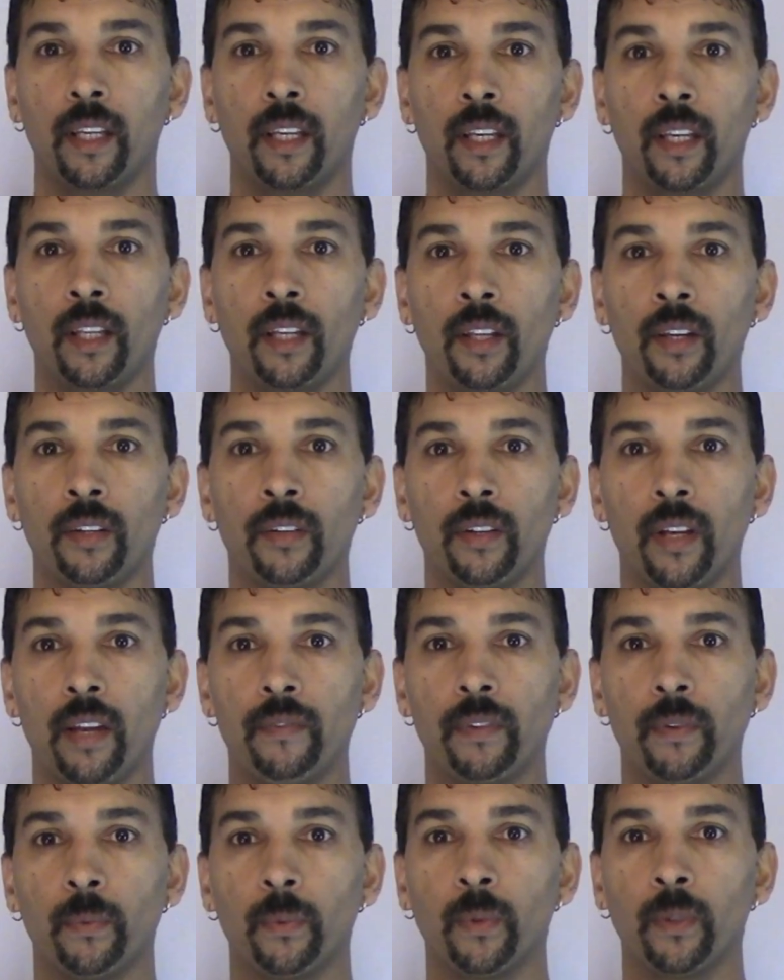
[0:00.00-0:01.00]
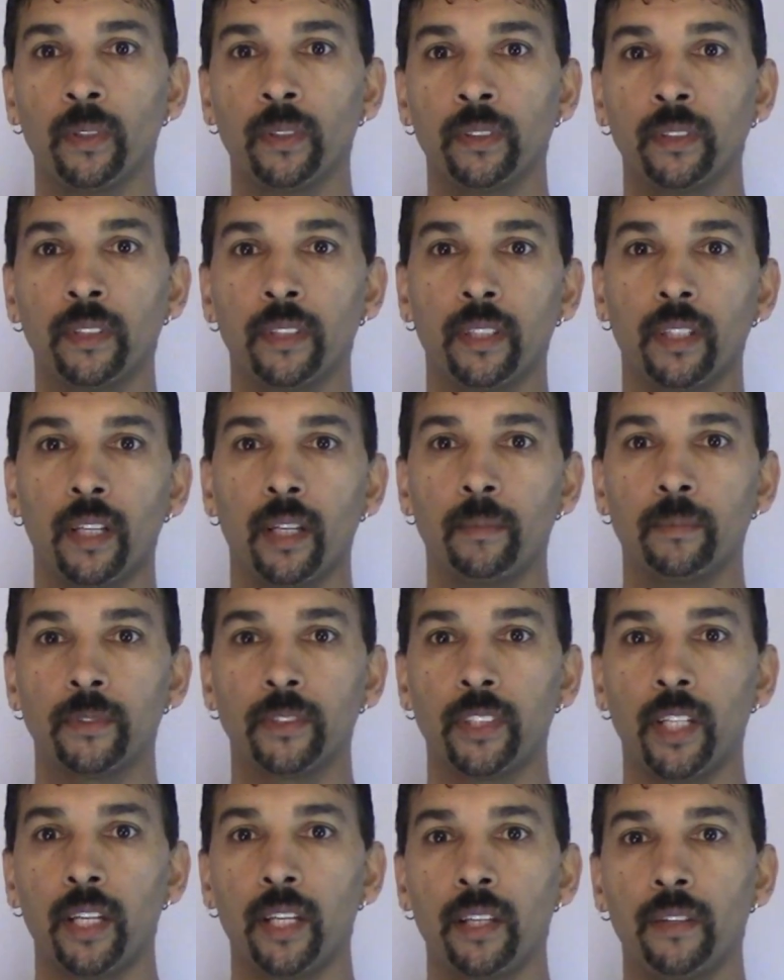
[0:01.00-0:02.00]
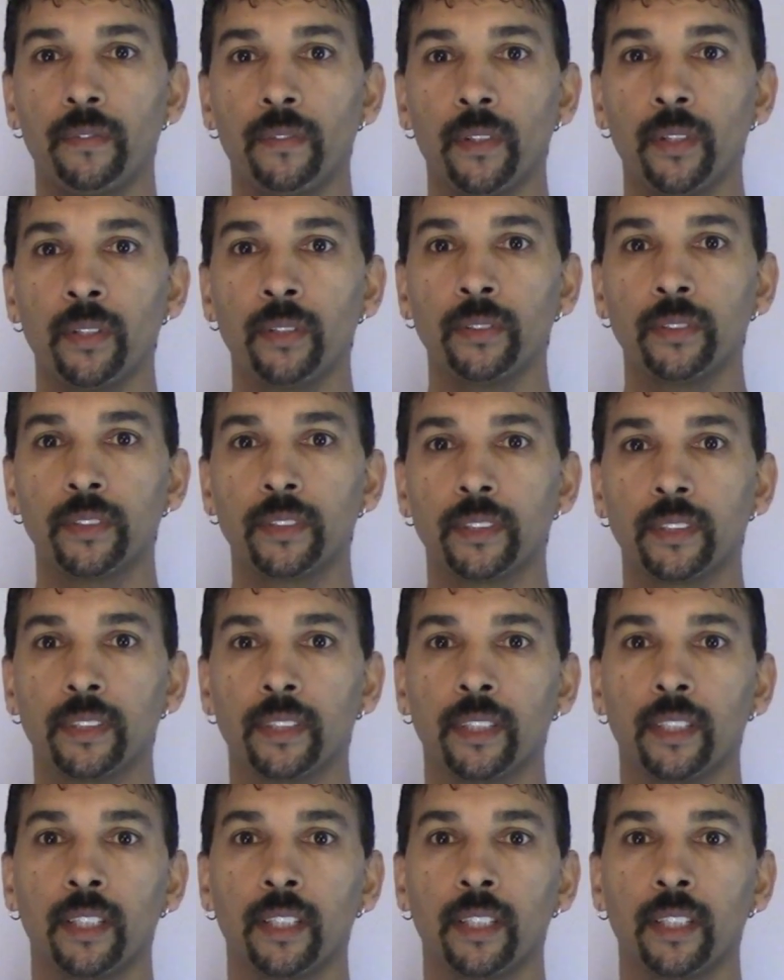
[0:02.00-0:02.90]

Hello everyone, I'm jdflutes.